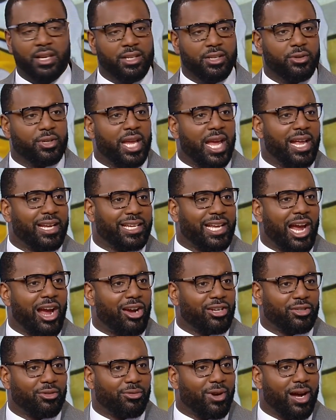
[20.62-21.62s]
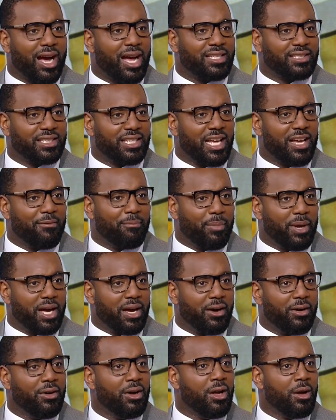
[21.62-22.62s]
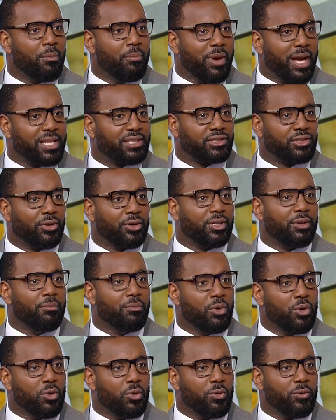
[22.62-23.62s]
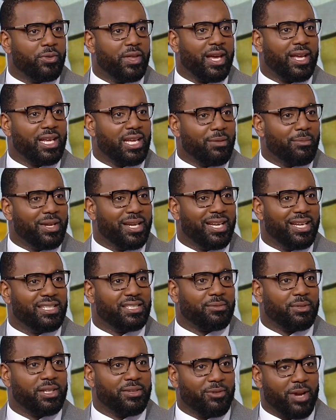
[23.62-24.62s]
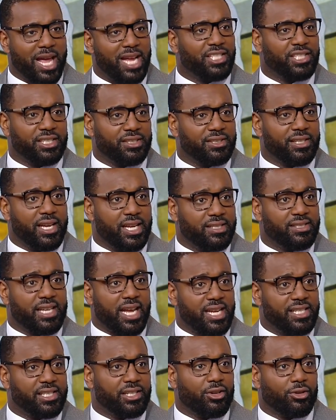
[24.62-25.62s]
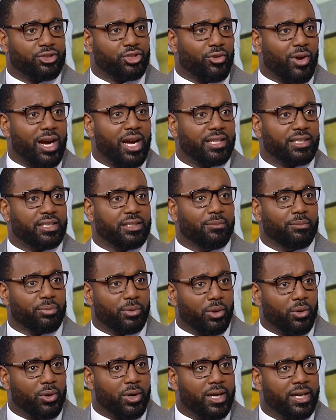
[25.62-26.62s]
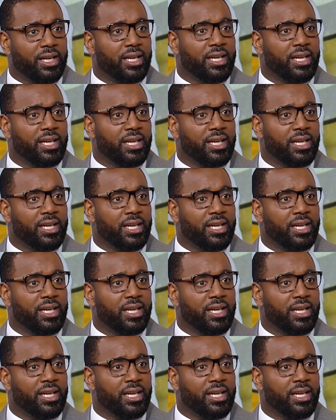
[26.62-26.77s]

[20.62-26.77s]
You can't characterize Lev Bell based on the move that him and his agent, his agent are trying to employ